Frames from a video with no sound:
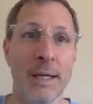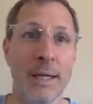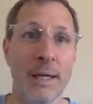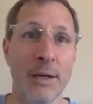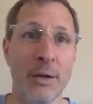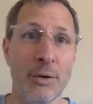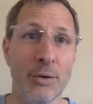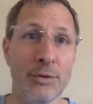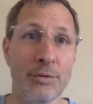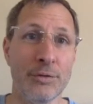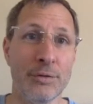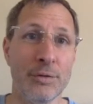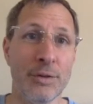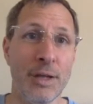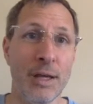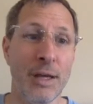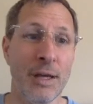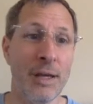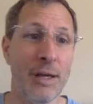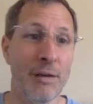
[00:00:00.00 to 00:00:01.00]

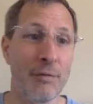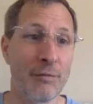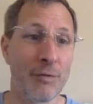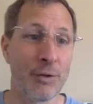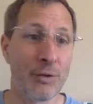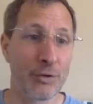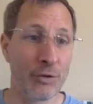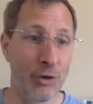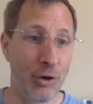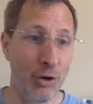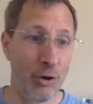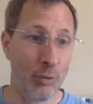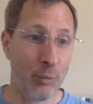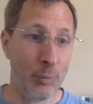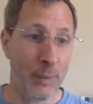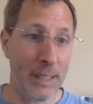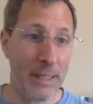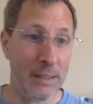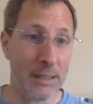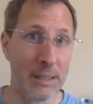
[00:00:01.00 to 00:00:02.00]
Else, if there's
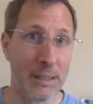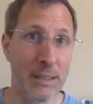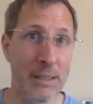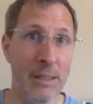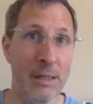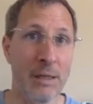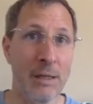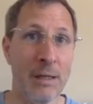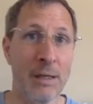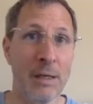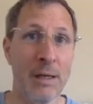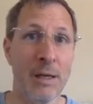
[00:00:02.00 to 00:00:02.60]
already